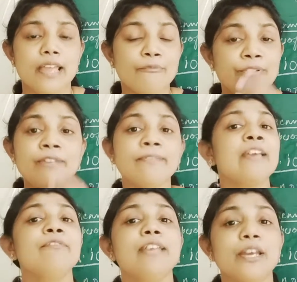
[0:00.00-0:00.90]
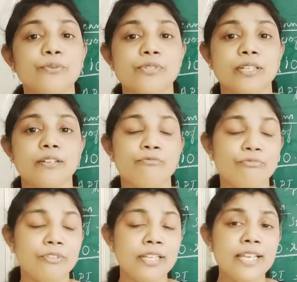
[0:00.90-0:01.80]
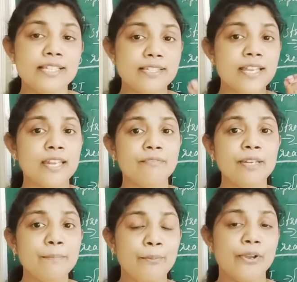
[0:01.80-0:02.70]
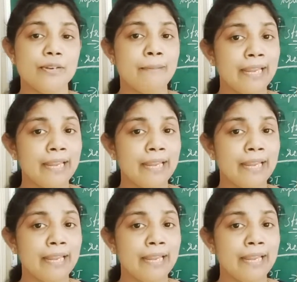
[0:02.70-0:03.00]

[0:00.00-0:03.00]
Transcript: Everywhere we are using each and every point,